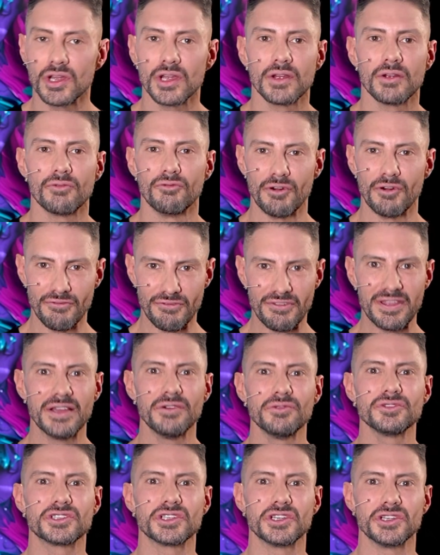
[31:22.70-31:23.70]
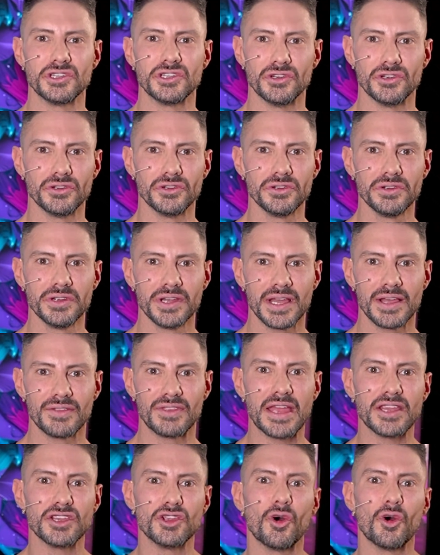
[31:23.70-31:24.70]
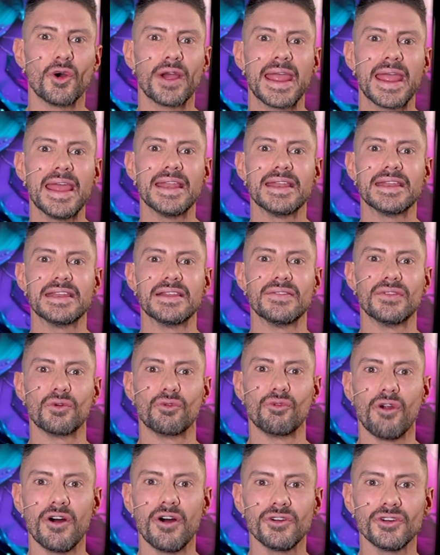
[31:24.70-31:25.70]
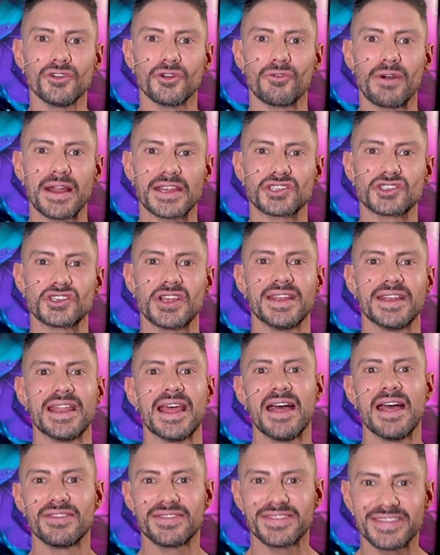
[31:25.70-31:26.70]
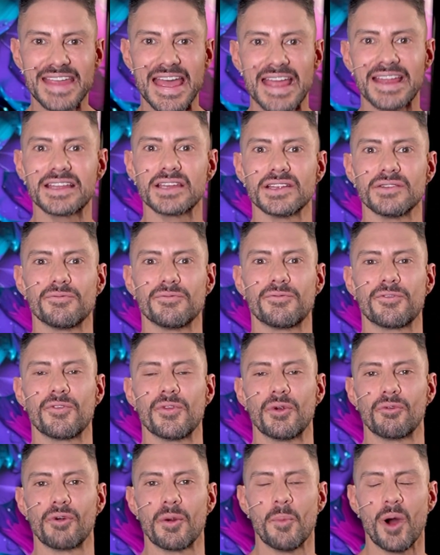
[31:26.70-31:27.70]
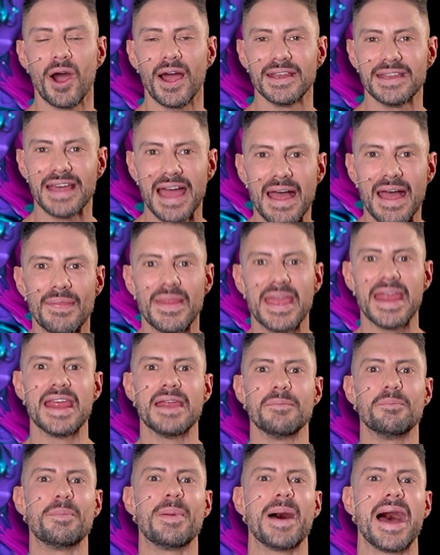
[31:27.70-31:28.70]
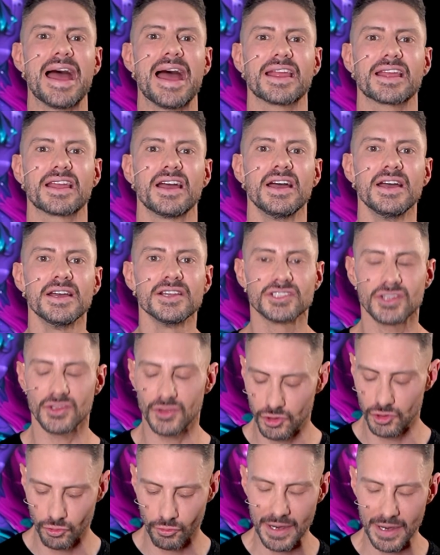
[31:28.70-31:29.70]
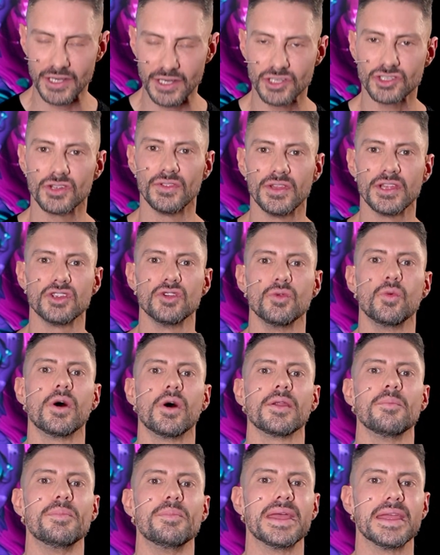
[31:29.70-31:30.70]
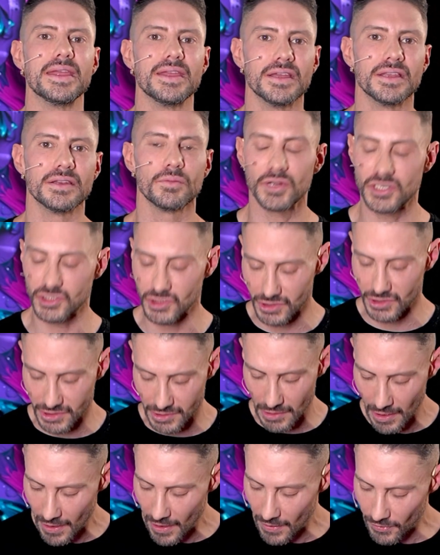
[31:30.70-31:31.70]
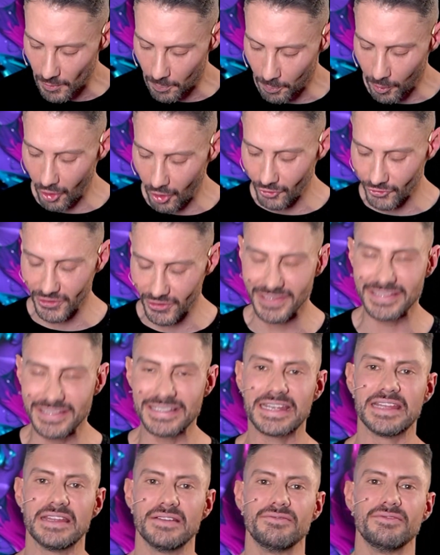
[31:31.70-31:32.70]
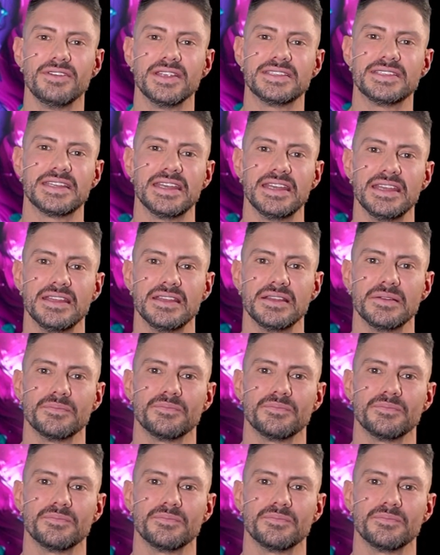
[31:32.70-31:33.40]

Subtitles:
reveal to you that you're headed in the wrong direction, thank it for the reminder, and head back to the direction that you want to be in, which is the positivity.